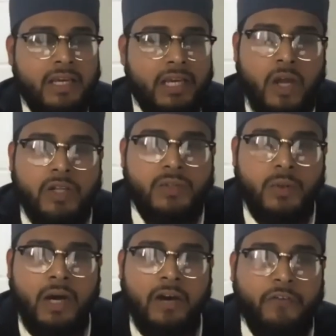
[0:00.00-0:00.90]
is also
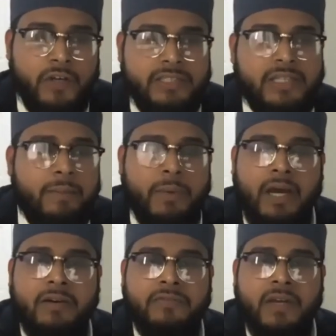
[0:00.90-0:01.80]
a first step
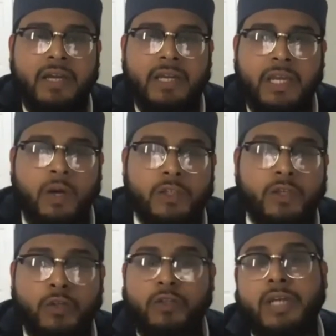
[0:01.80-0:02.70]
of, you know,
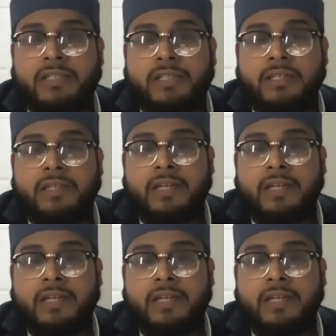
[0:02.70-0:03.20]
social justice.